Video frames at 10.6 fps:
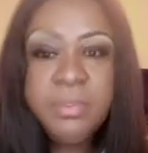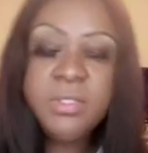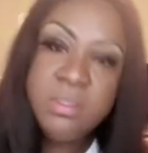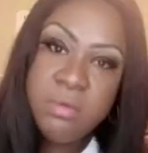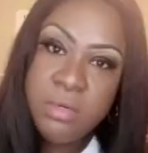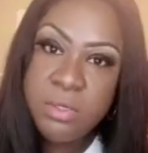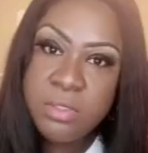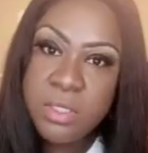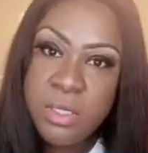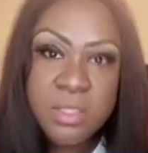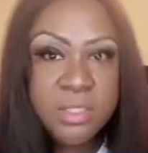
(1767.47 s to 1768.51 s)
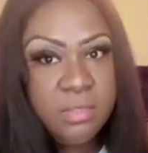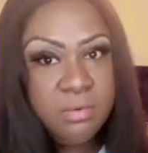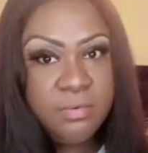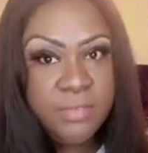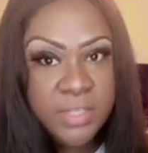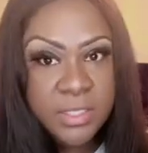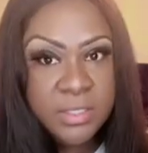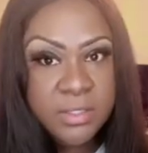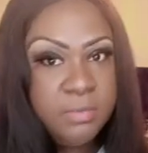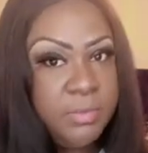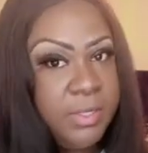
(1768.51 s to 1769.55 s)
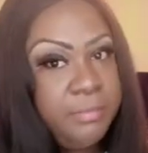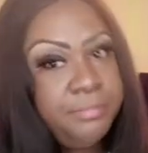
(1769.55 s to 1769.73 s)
zero closing costs, zero fees, well,